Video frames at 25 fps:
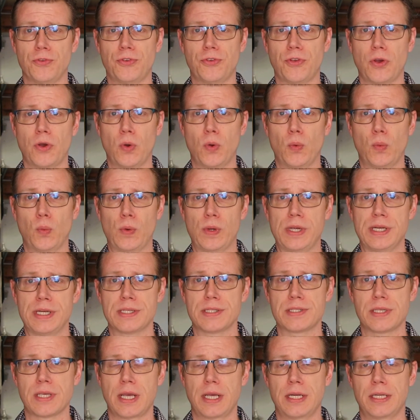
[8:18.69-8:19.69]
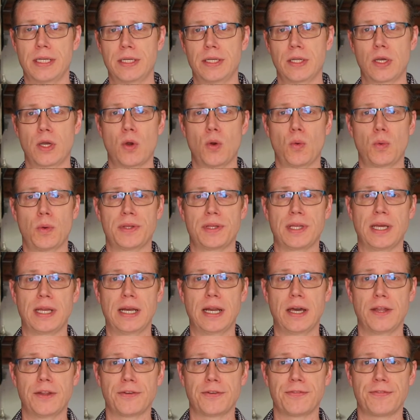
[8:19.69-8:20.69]
So we decided to go with
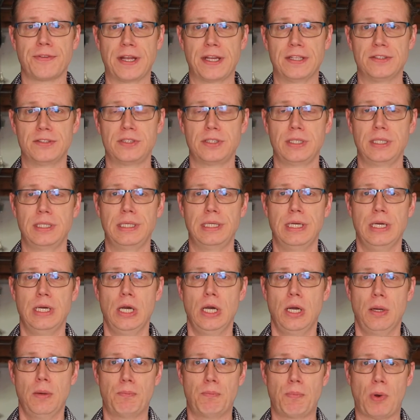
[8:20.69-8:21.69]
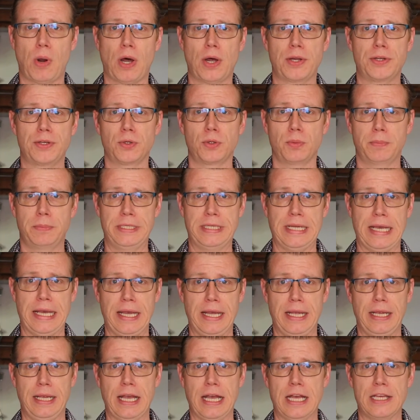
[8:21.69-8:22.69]
another fancy Brondell
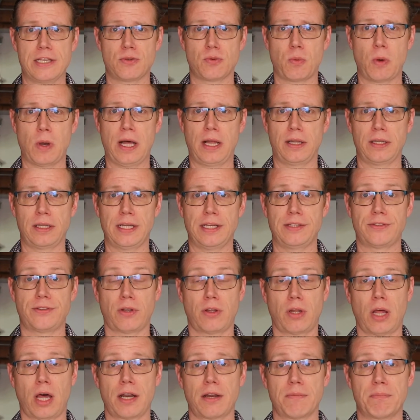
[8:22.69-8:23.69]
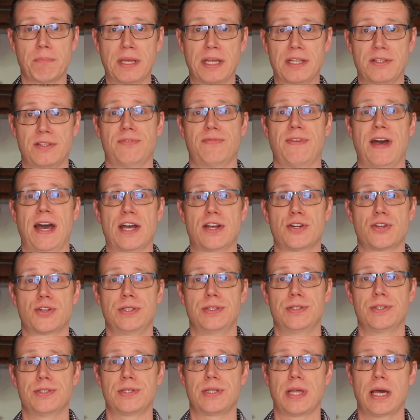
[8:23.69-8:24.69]
bidet, as well as a lot of men's
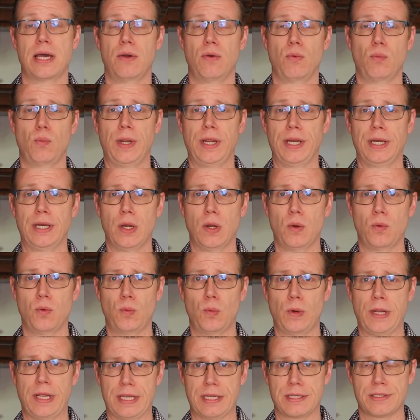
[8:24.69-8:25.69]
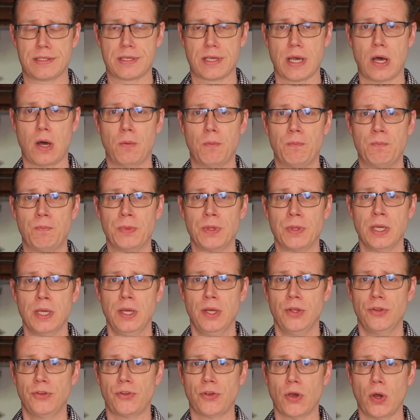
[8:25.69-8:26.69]
fashions that we know we can sell.
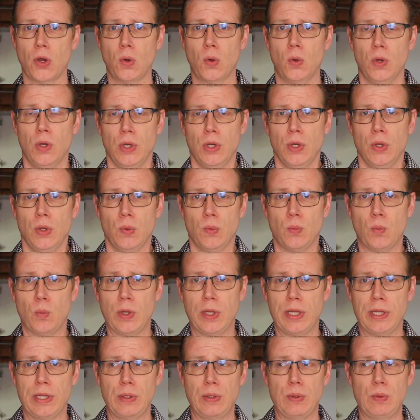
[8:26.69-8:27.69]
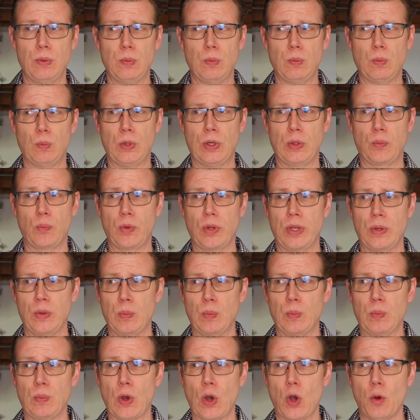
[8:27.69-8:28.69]
So when
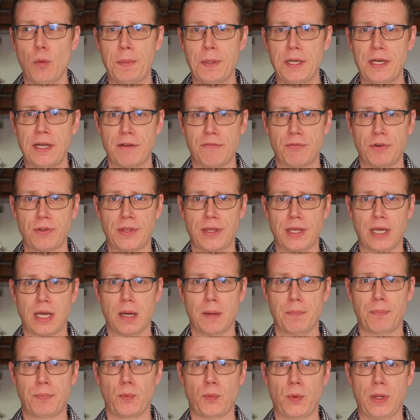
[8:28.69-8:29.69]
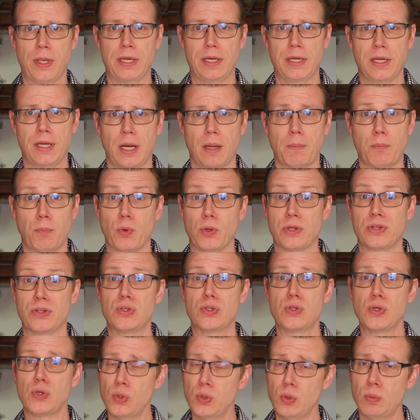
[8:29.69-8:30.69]
we opened everything up, we ended up with
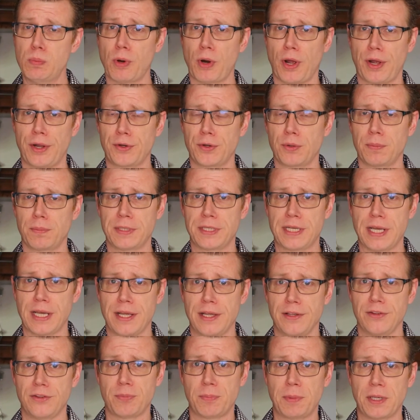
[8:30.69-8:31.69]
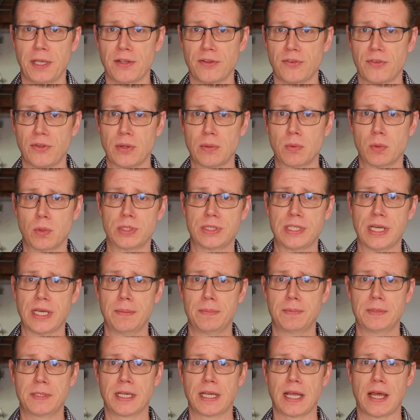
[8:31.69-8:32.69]
2 Brondell bidets because they were
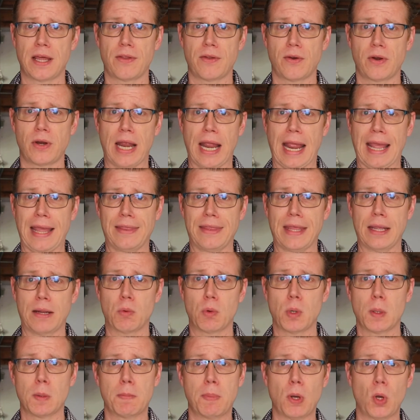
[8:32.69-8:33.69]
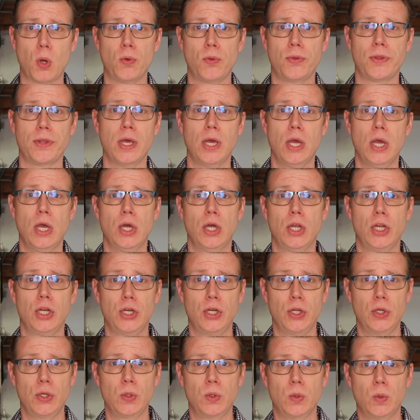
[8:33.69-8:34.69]
taped together and they were both
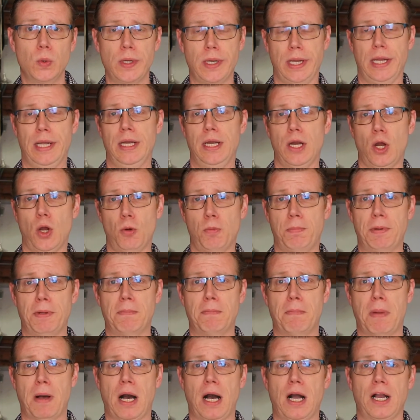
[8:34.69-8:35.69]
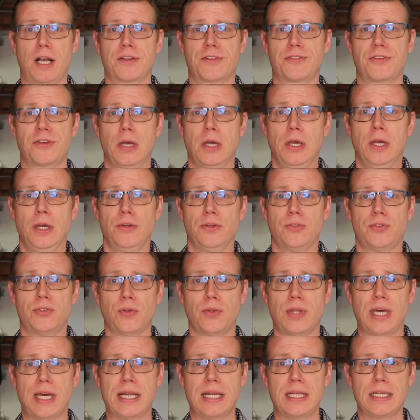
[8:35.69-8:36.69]
new and open box. So
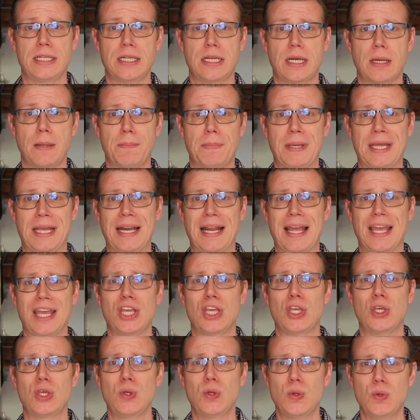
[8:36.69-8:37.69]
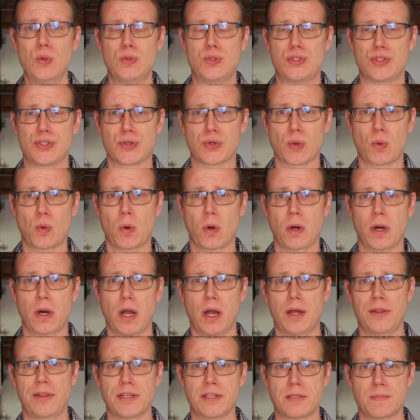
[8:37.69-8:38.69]
that ended up being a huge score
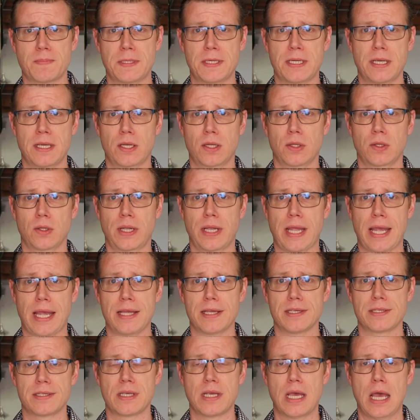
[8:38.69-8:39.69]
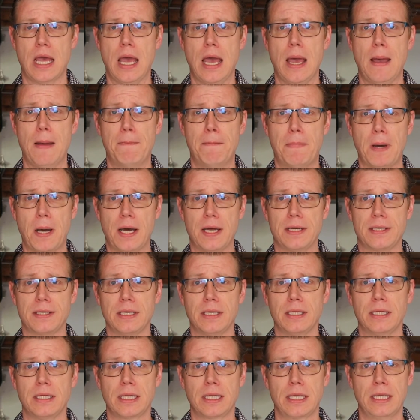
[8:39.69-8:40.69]
on this particular case. But
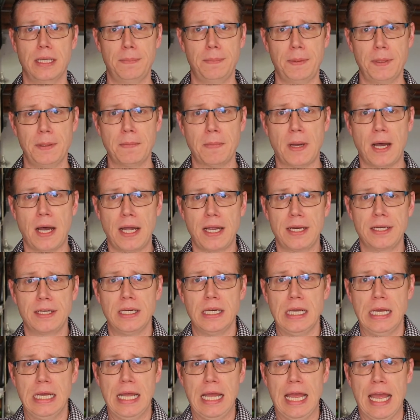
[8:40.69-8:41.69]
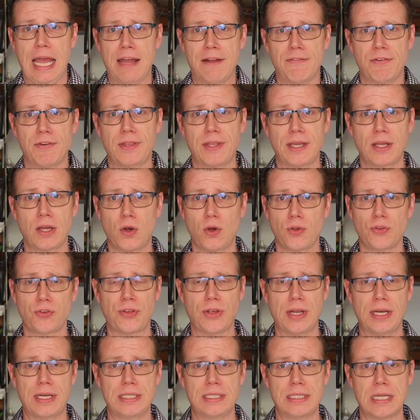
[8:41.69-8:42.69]
keep in mind, everything all
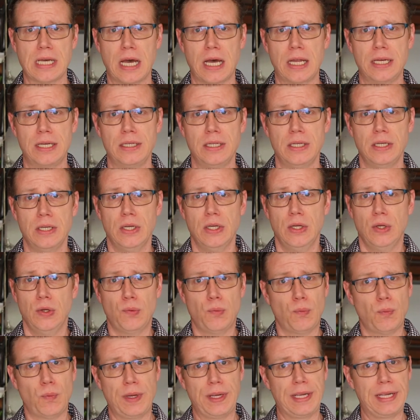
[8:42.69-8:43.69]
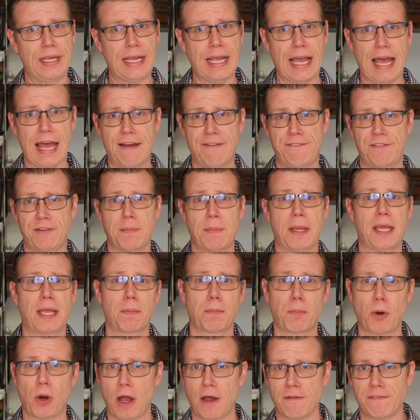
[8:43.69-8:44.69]
said and done, we have to make a
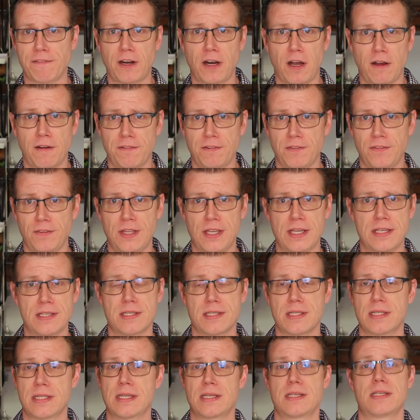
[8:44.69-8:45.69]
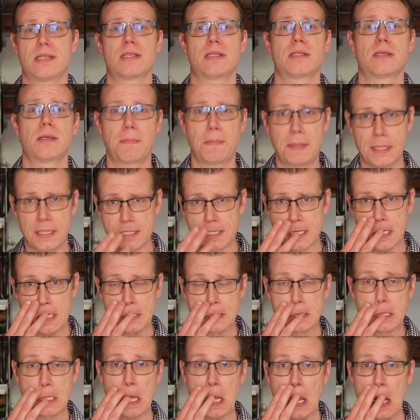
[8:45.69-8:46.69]
profit off of this. This is a
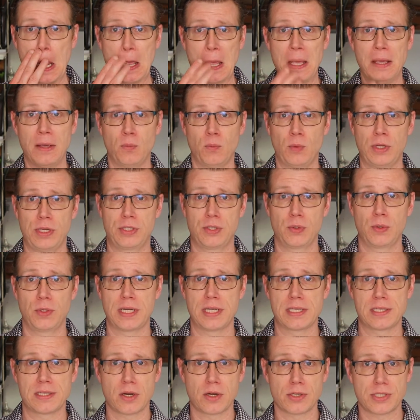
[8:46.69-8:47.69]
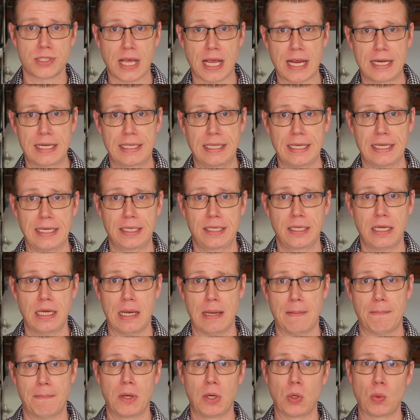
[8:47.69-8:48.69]
business. We do it as our side gig,
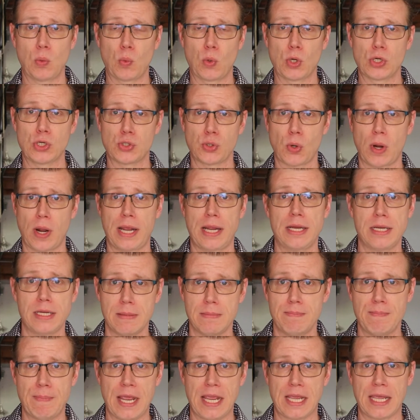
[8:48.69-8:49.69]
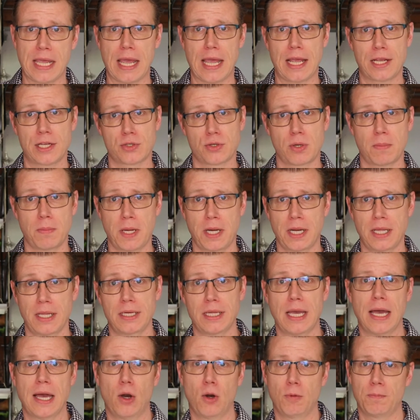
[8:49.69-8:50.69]
but we're trying to make extra money
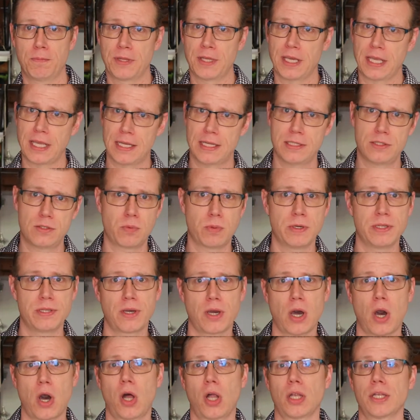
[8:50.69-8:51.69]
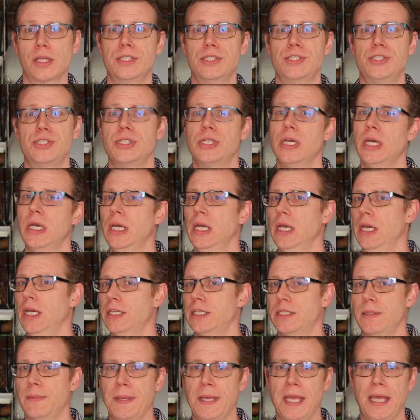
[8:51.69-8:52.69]
to help the kids with college,
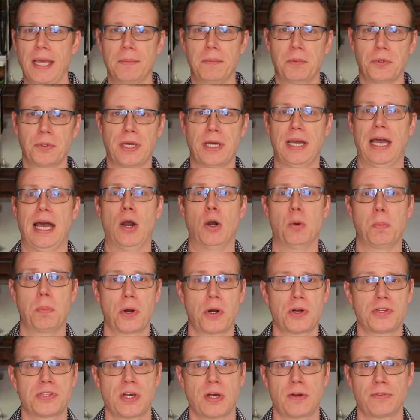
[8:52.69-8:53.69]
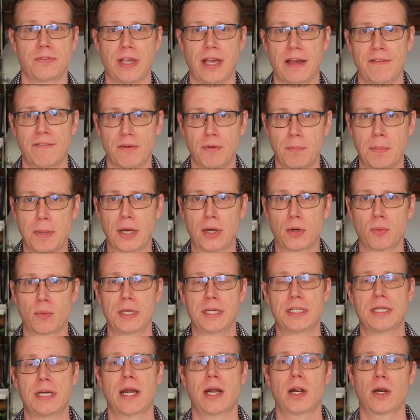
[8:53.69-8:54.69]
to be able to help ourselves have a better
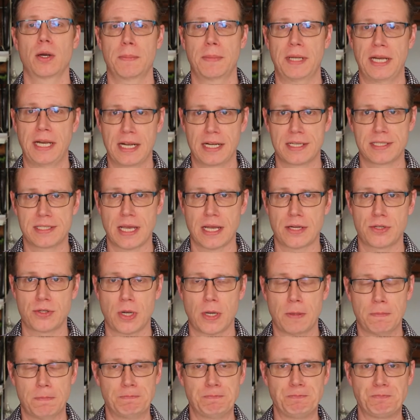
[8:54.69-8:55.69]
retirement, etc.